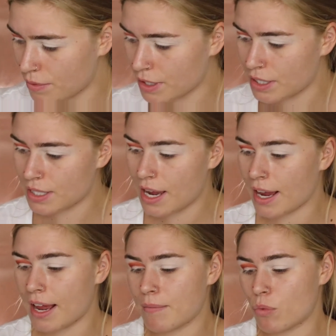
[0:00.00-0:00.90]
we're going to
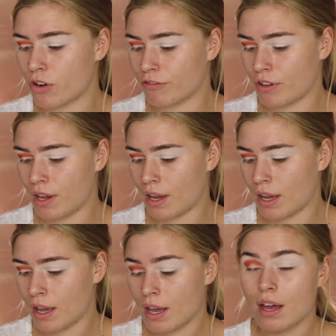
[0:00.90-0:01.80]
take a
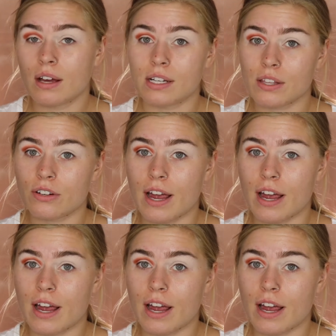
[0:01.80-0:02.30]
another